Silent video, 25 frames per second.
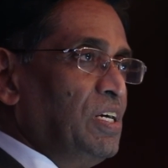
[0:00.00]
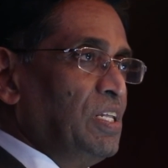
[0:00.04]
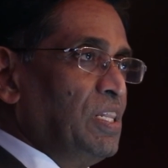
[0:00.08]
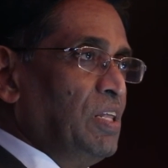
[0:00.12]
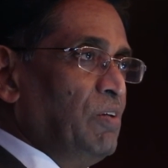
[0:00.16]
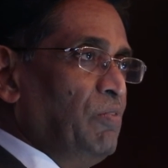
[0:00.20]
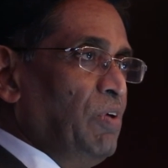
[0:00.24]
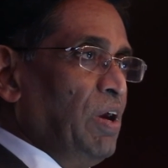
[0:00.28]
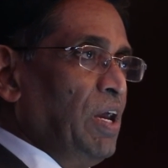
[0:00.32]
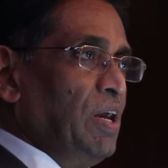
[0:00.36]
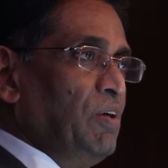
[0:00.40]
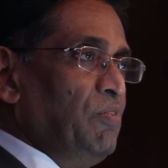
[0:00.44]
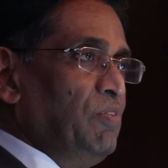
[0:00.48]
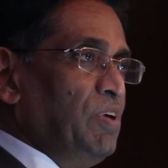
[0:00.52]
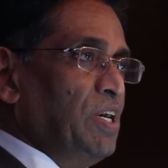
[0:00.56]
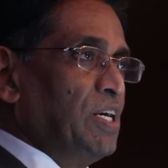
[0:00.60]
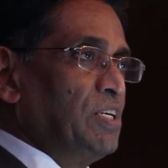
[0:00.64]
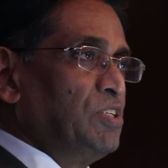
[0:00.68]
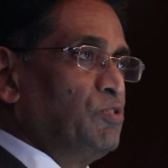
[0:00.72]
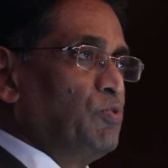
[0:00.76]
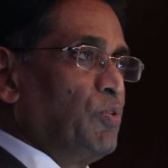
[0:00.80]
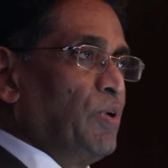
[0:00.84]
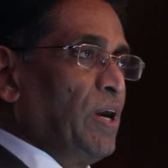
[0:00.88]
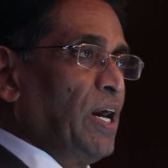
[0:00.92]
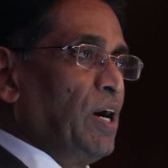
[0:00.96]
the way we
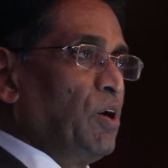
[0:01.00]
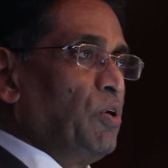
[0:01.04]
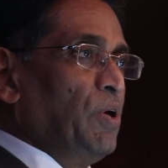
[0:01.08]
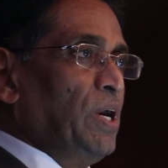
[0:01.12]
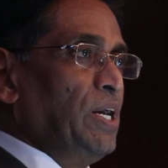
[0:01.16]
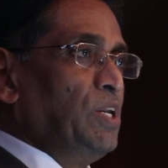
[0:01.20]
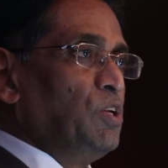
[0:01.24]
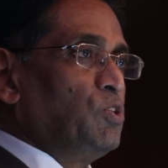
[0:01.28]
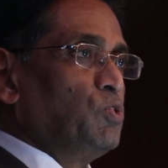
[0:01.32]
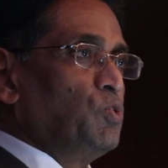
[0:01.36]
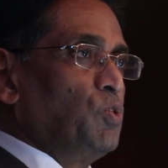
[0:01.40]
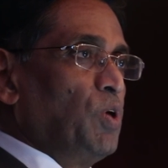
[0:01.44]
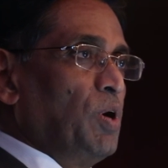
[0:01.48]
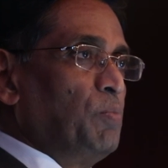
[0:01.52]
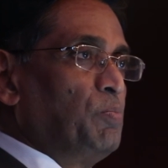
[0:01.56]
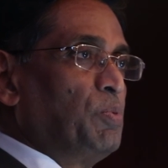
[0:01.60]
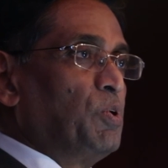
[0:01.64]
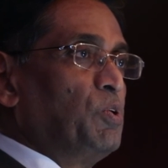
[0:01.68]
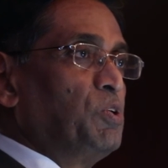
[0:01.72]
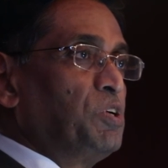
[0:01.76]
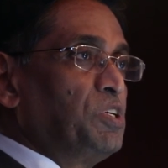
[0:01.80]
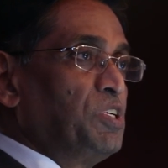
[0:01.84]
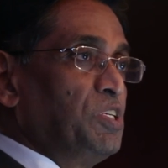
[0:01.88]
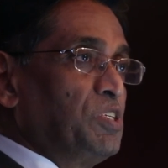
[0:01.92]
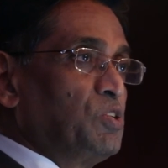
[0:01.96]
are going to
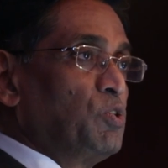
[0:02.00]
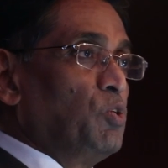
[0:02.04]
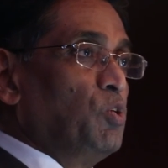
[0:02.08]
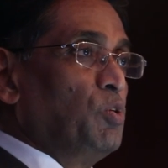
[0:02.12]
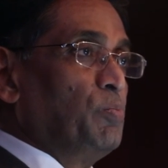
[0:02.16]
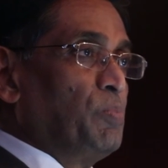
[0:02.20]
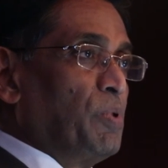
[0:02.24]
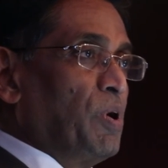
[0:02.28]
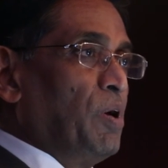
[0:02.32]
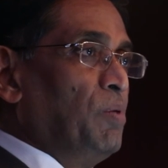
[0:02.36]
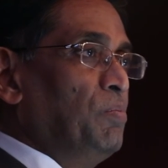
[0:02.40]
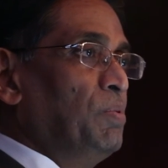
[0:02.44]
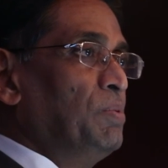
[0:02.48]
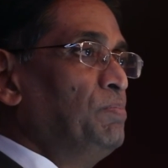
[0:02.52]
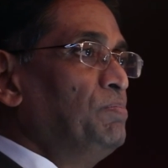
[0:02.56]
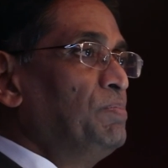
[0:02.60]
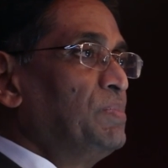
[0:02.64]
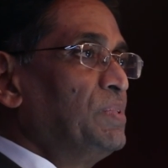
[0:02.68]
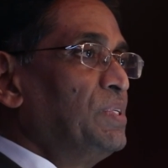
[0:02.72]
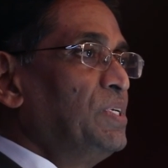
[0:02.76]
approach this whole problem.